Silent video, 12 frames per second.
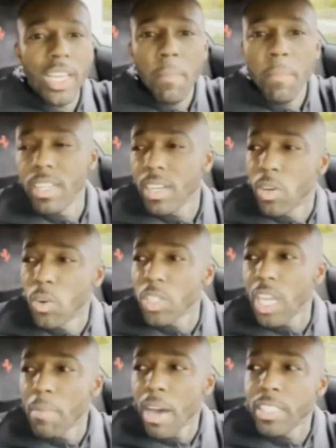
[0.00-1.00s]
the cool
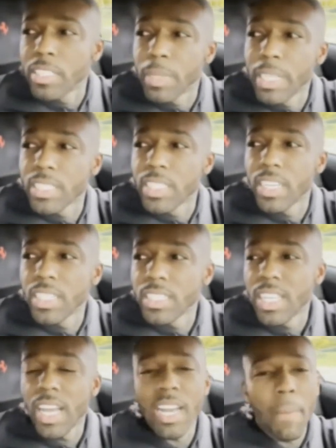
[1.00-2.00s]
thing about this Pista is
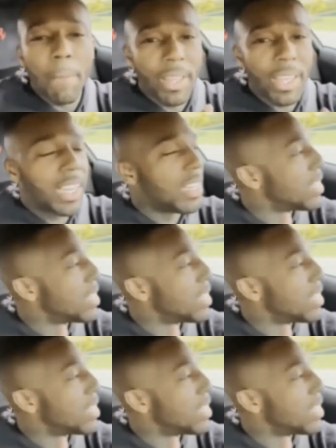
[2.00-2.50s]
that I paid this